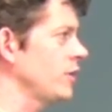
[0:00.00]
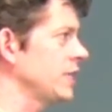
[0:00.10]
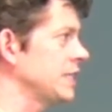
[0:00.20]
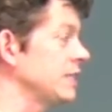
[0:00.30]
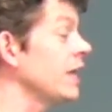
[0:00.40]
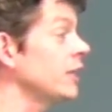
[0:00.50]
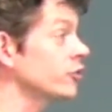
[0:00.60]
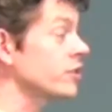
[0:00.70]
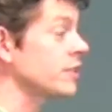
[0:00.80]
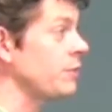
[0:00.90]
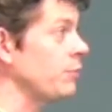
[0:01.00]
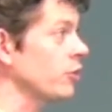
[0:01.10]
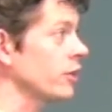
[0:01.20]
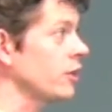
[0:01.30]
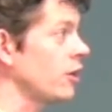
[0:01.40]
Is it dangerous that
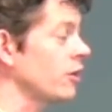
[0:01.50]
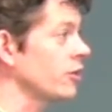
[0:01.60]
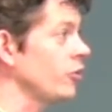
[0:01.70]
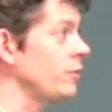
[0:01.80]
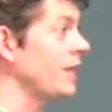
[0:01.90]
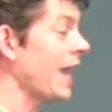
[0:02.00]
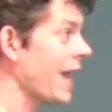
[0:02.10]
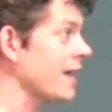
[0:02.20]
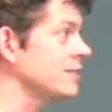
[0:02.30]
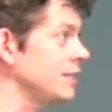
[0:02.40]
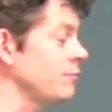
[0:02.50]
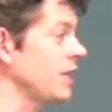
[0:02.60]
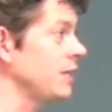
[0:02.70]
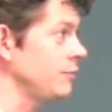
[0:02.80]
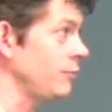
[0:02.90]
people are going to be acting,
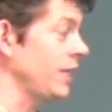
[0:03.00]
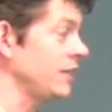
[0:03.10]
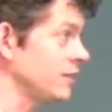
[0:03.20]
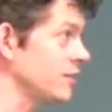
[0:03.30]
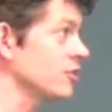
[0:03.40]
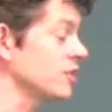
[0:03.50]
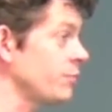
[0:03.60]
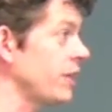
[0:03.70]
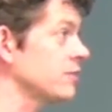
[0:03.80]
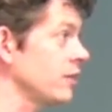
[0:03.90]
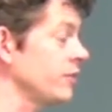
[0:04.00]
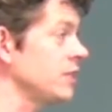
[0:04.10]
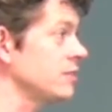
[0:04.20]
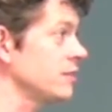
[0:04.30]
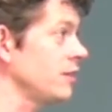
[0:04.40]
making decisions based on
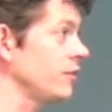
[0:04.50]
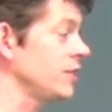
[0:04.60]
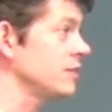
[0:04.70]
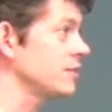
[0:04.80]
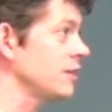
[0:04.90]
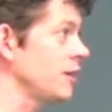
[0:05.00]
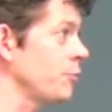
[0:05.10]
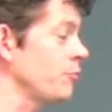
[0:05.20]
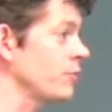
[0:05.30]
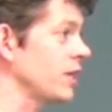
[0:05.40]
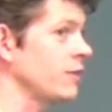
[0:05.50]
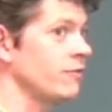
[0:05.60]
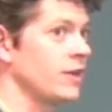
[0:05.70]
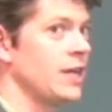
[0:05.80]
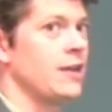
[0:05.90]
these kind
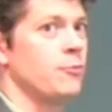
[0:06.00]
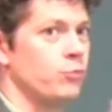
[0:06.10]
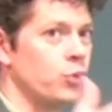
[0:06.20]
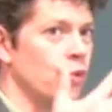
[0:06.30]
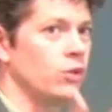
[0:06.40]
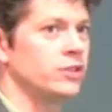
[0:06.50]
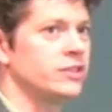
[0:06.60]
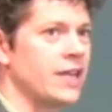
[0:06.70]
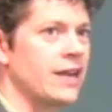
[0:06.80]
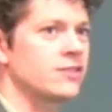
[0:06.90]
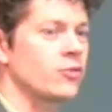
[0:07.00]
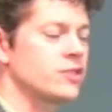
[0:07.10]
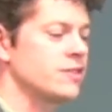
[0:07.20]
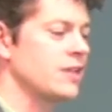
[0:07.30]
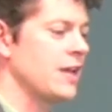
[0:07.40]
of pooled data
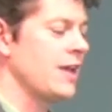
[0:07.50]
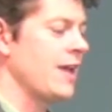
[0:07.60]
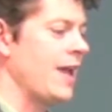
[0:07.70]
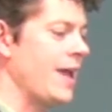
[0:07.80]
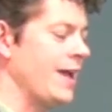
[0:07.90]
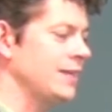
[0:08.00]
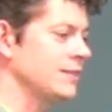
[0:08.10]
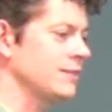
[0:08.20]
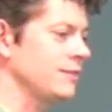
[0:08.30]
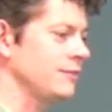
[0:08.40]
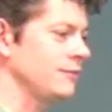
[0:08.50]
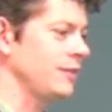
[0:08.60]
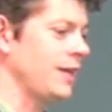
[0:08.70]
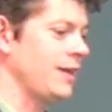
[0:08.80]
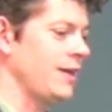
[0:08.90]
sources? And
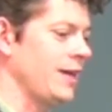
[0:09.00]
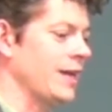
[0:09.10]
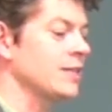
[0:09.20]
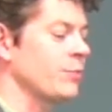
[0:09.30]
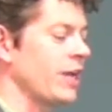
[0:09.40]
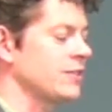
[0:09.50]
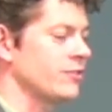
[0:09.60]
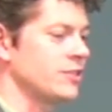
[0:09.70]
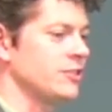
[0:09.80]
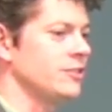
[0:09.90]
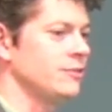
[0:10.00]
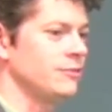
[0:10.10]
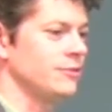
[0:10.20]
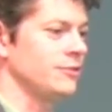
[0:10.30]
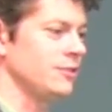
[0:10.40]
I guess my answer is
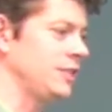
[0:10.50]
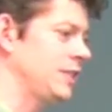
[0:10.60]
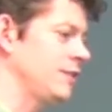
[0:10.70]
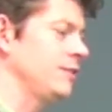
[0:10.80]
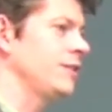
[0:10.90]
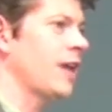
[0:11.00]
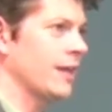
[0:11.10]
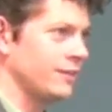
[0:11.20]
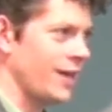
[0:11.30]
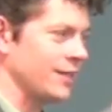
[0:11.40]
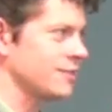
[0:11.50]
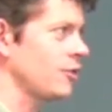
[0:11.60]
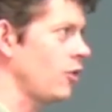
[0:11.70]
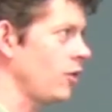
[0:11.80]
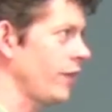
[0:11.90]
yes
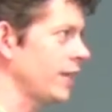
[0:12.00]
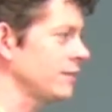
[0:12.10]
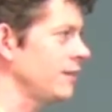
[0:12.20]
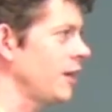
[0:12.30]
to all that.